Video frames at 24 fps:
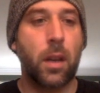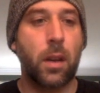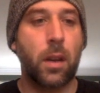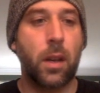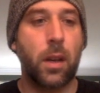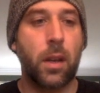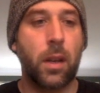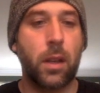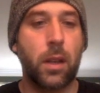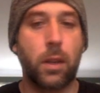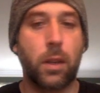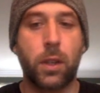
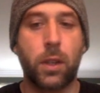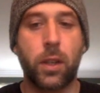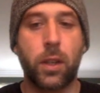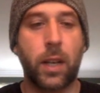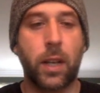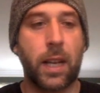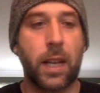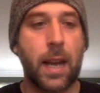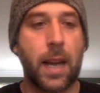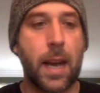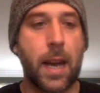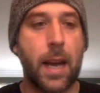you should
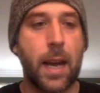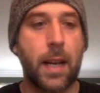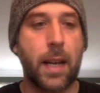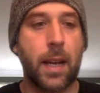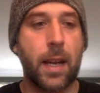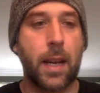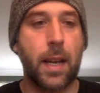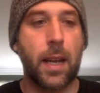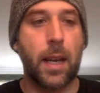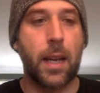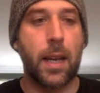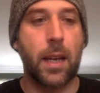have got
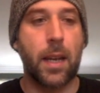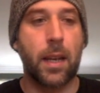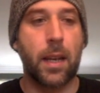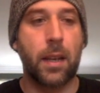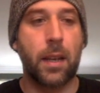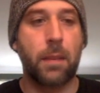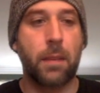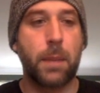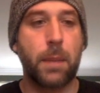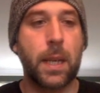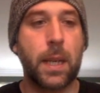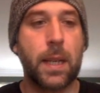a
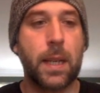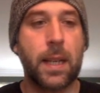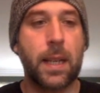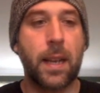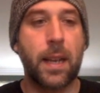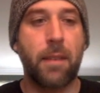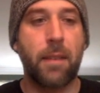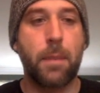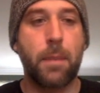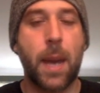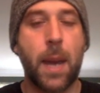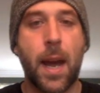
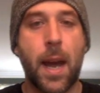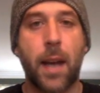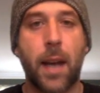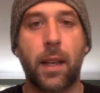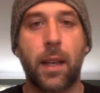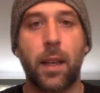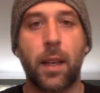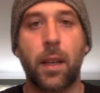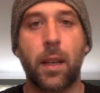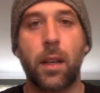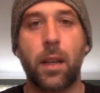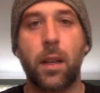PDF
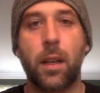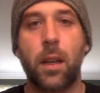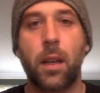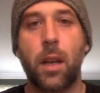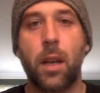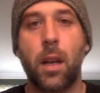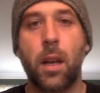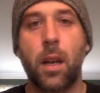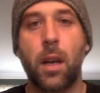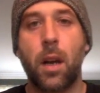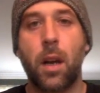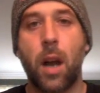packet,
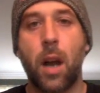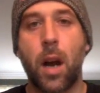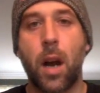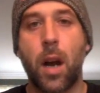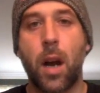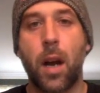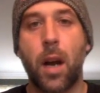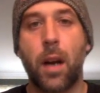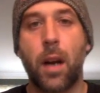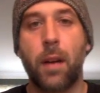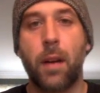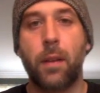
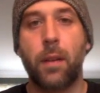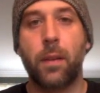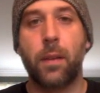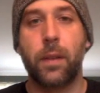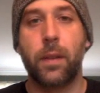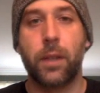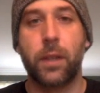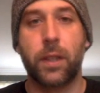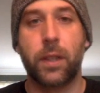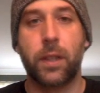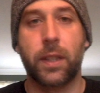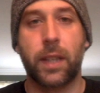
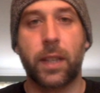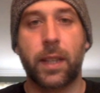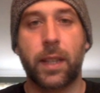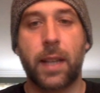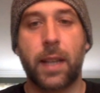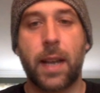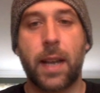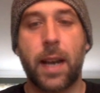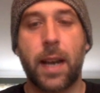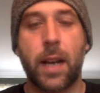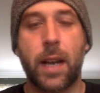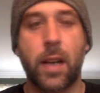which is like the
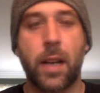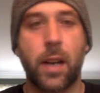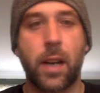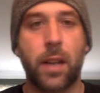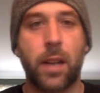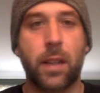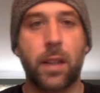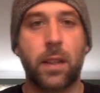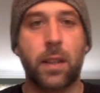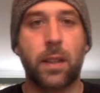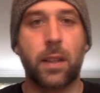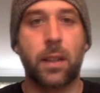
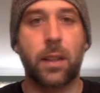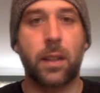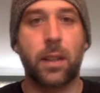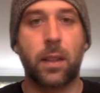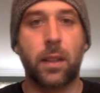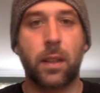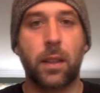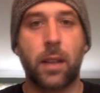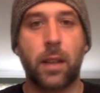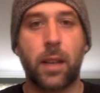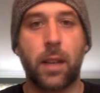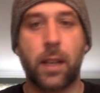IRS,
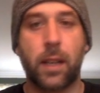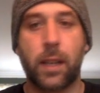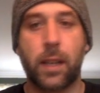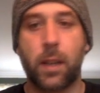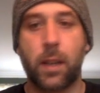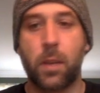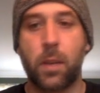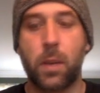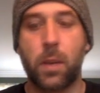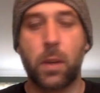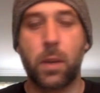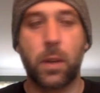kind of like
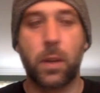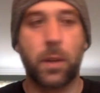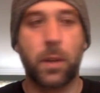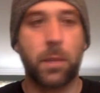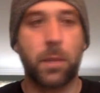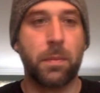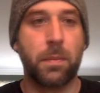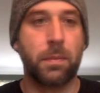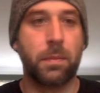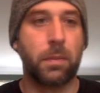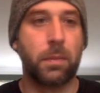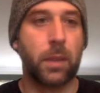a
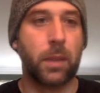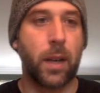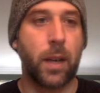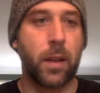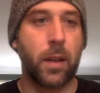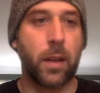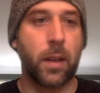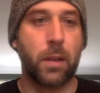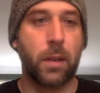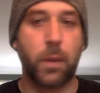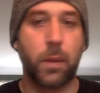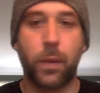welcome
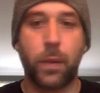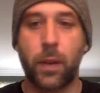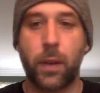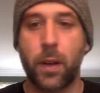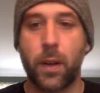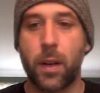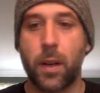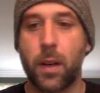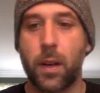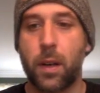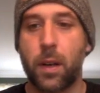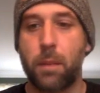letter with
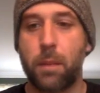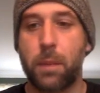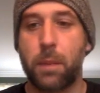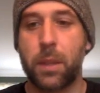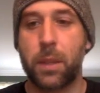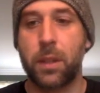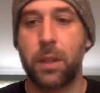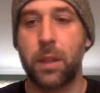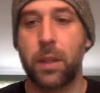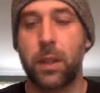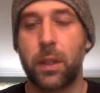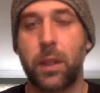your
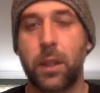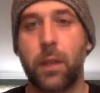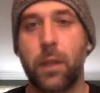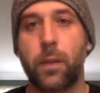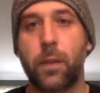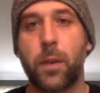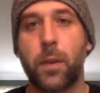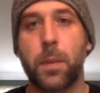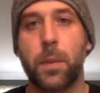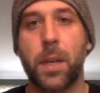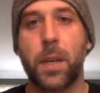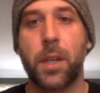business
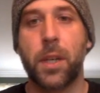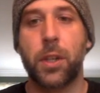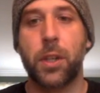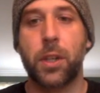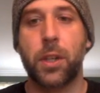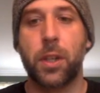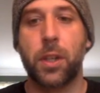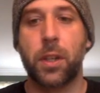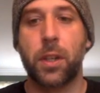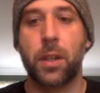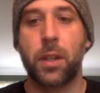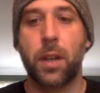
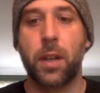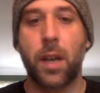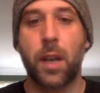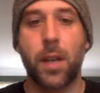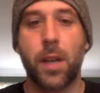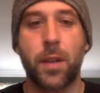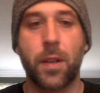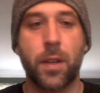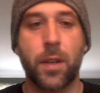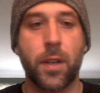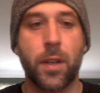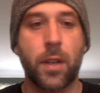information
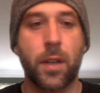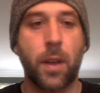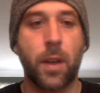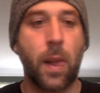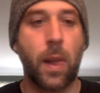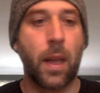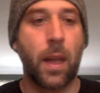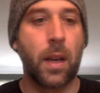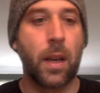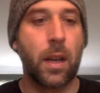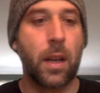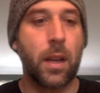and your
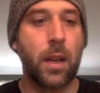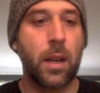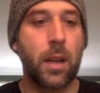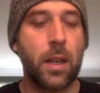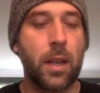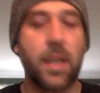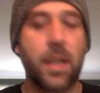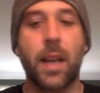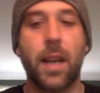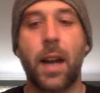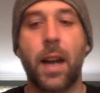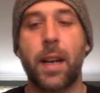
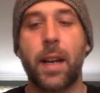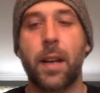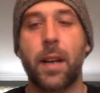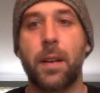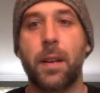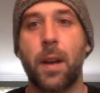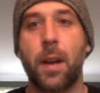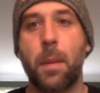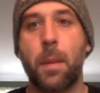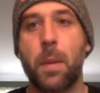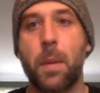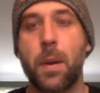EIN
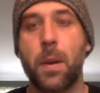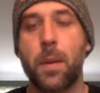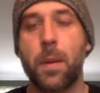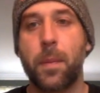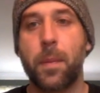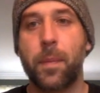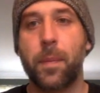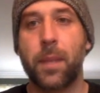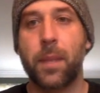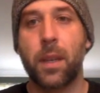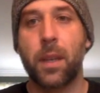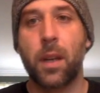number.
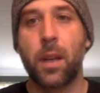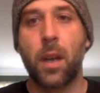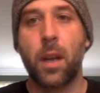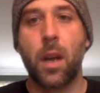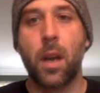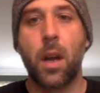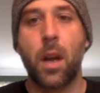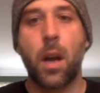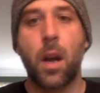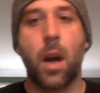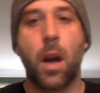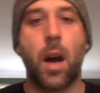
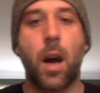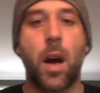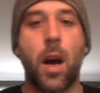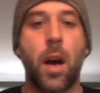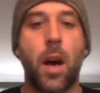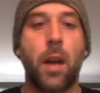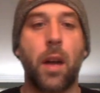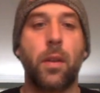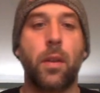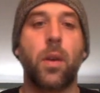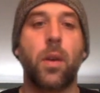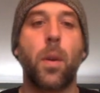
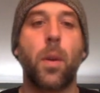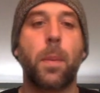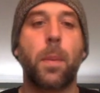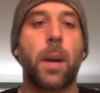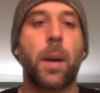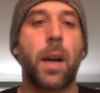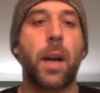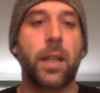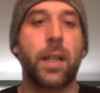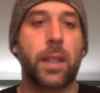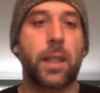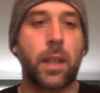The whole
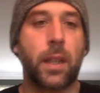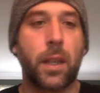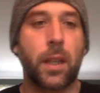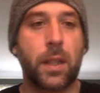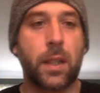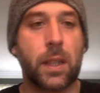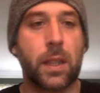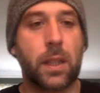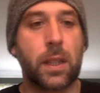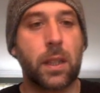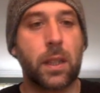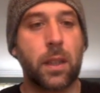
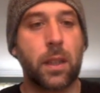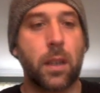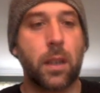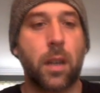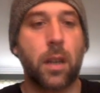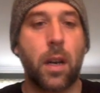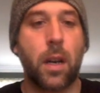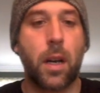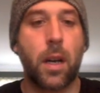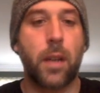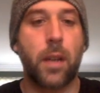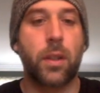process
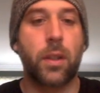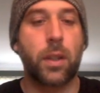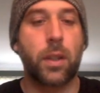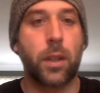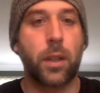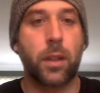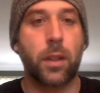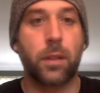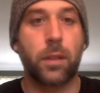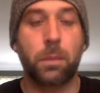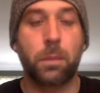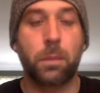took,